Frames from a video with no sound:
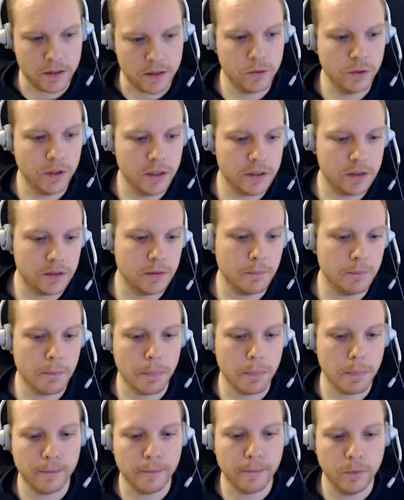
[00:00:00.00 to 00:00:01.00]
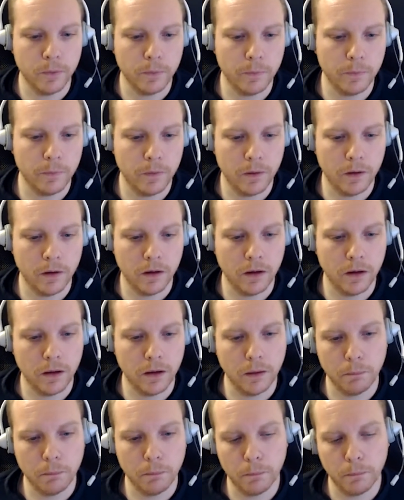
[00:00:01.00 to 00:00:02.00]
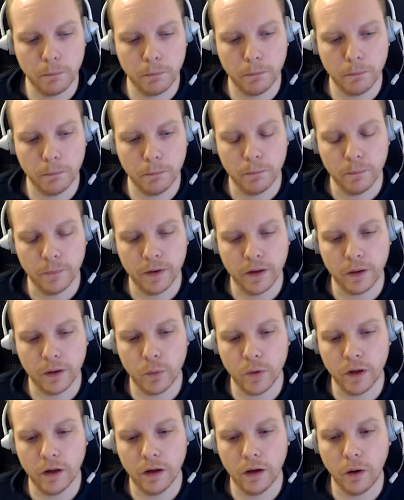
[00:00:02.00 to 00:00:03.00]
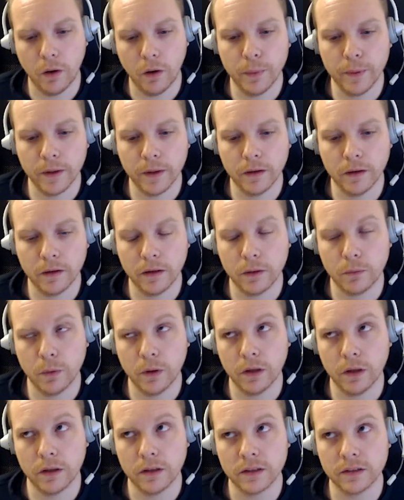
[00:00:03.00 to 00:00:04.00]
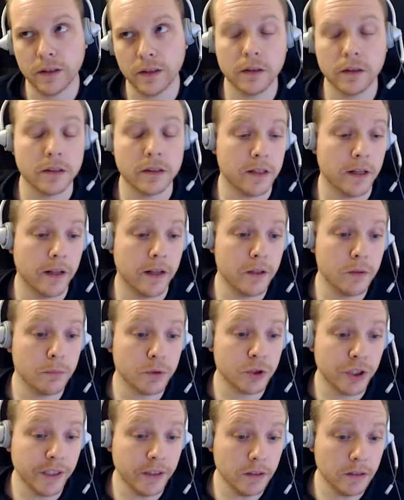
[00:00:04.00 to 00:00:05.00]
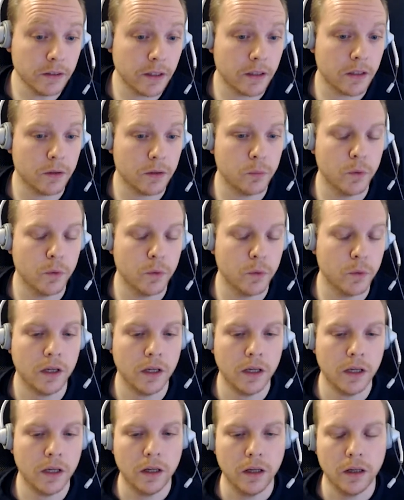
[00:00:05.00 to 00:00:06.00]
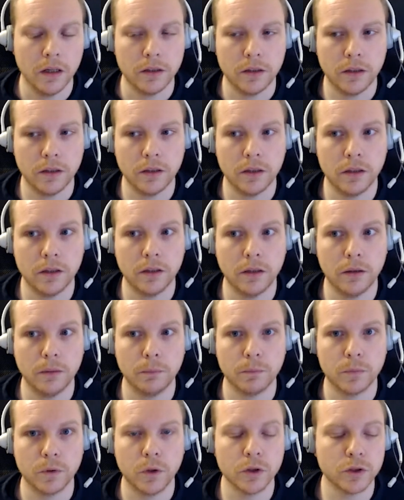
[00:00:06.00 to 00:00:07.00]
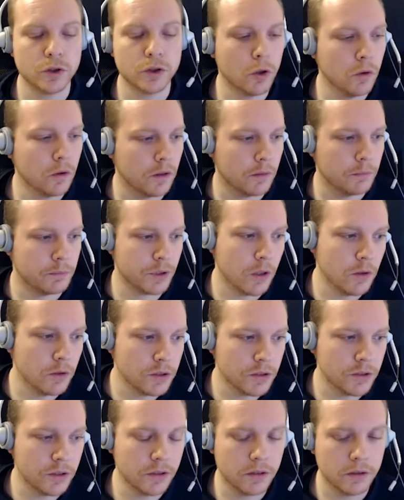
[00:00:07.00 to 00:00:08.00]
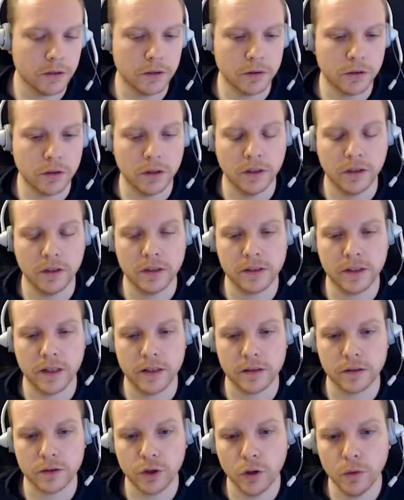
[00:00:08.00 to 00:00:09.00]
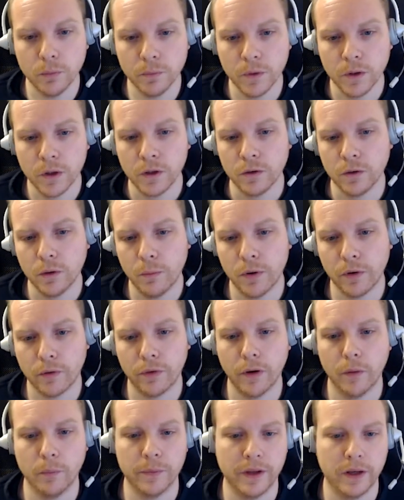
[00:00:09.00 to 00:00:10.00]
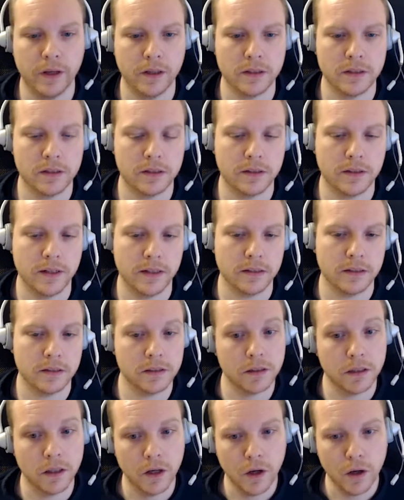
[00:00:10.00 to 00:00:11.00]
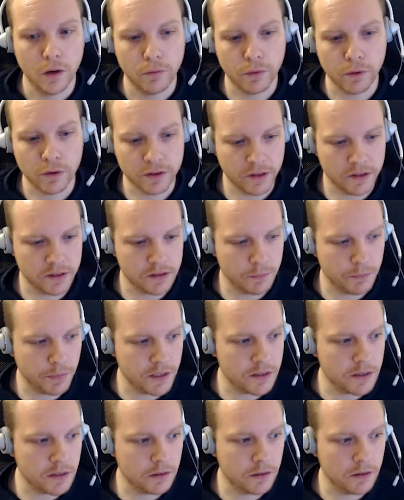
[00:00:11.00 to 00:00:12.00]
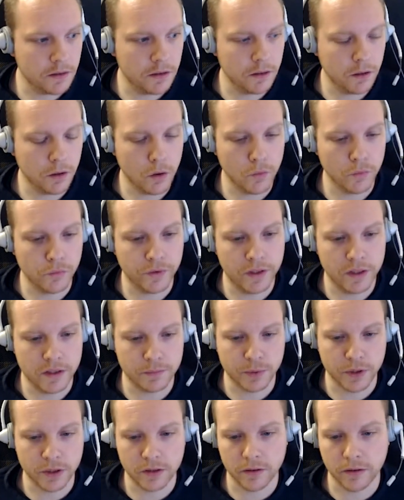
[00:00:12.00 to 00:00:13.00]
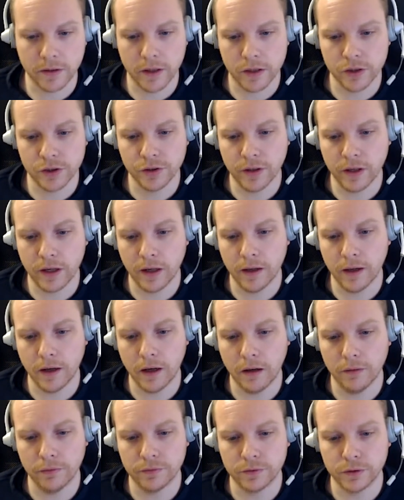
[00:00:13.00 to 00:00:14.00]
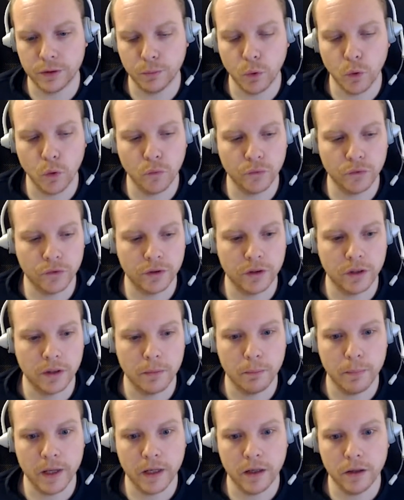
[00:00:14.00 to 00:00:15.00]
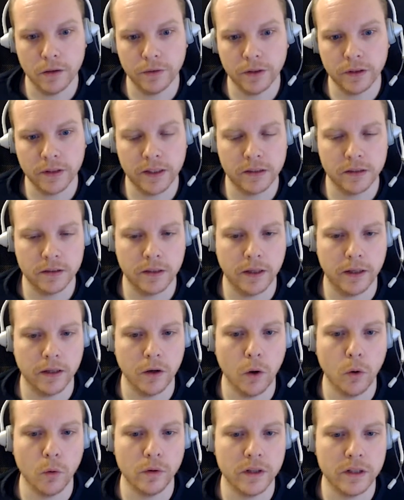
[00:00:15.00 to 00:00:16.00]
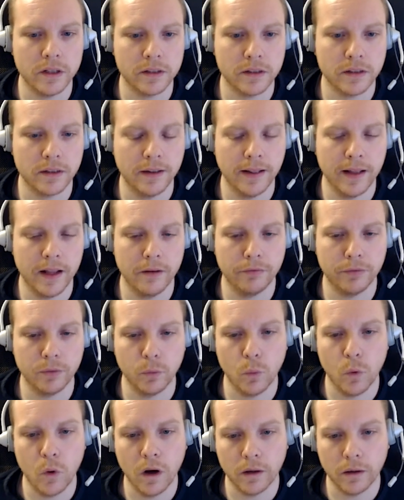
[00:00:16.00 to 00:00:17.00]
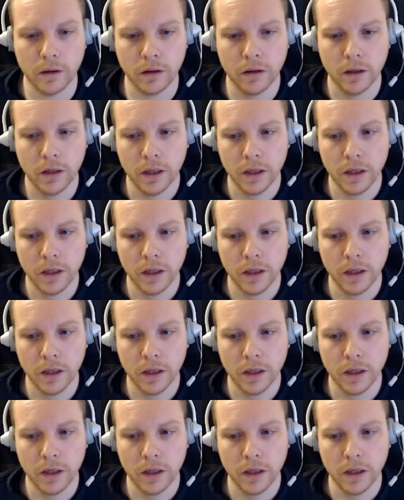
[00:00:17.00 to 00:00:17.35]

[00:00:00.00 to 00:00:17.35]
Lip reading: do this. It will start a Selenium grid, and it will control the browser, in this case Chrome, to perform these tests. For the simplicity of this presentation, I have removed many of the tests and only left one